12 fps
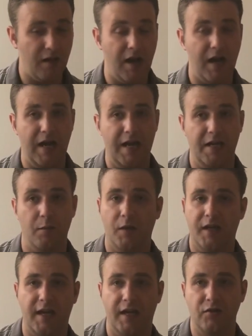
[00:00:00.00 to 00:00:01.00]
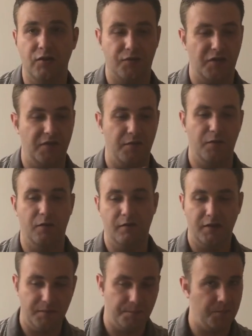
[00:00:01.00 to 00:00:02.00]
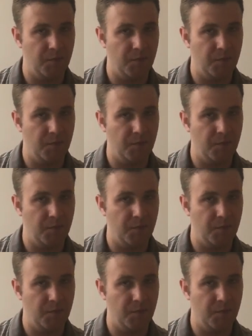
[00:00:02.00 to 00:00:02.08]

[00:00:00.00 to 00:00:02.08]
I went ahead and just transferred it over,